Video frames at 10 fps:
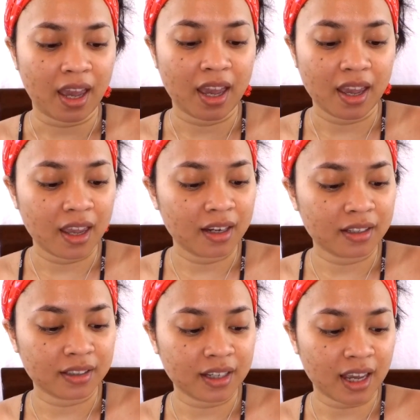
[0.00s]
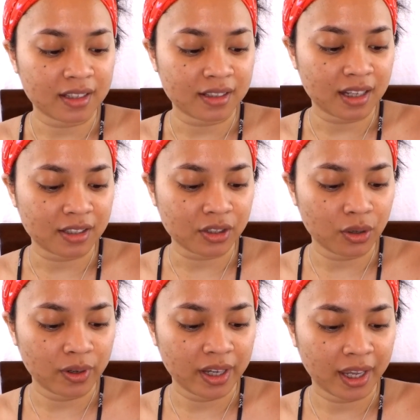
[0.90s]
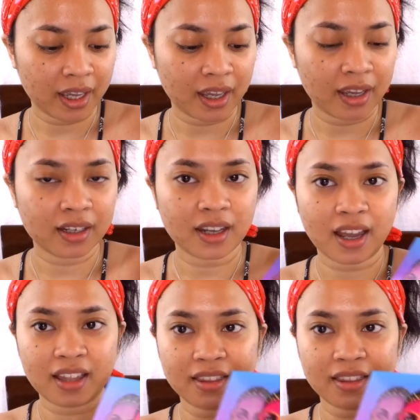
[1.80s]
And yes, let's go ahead, and